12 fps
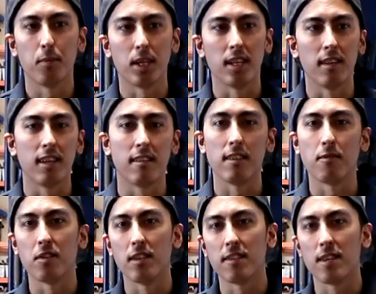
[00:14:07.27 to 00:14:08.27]
But that's it
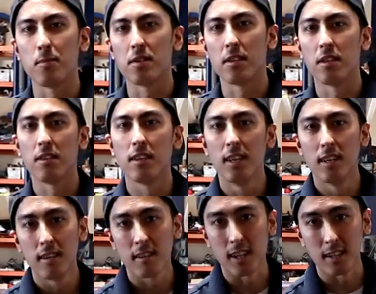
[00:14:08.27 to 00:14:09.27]
for this episode.
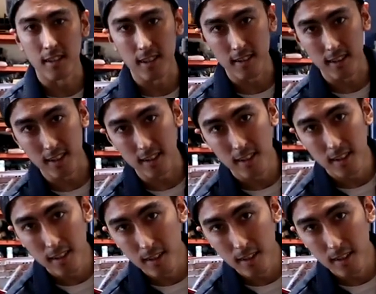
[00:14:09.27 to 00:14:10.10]
Catch you guys later.